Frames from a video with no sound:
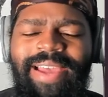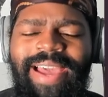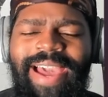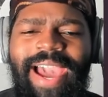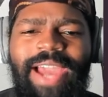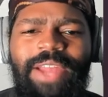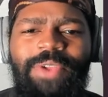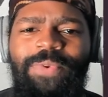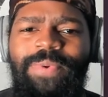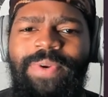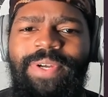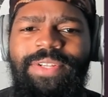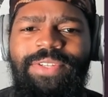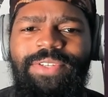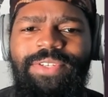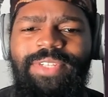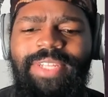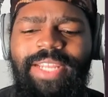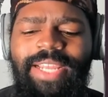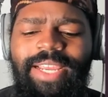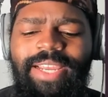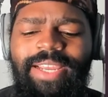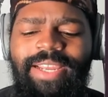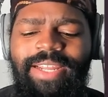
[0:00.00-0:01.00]
I don't
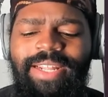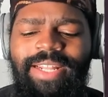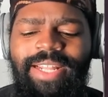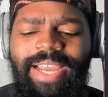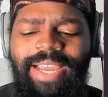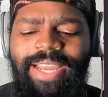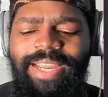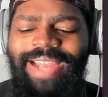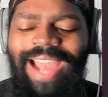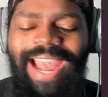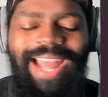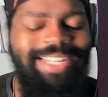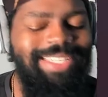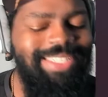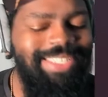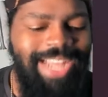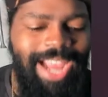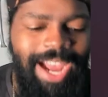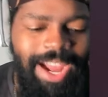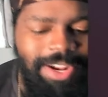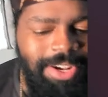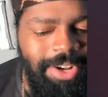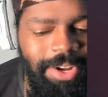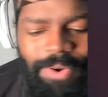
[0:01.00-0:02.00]
understand. Like, I
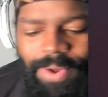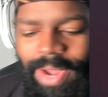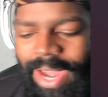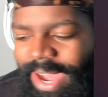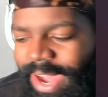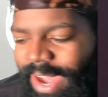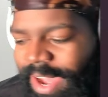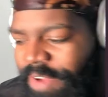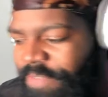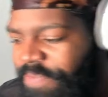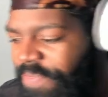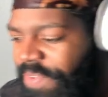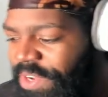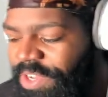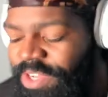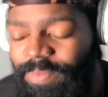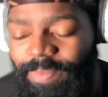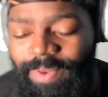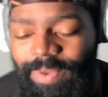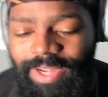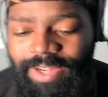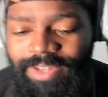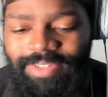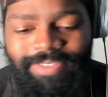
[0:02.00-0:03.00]
y'all know how I feel
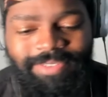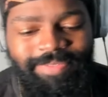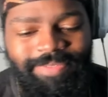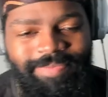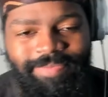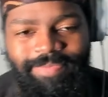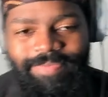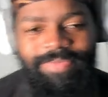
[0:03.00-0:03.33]
about.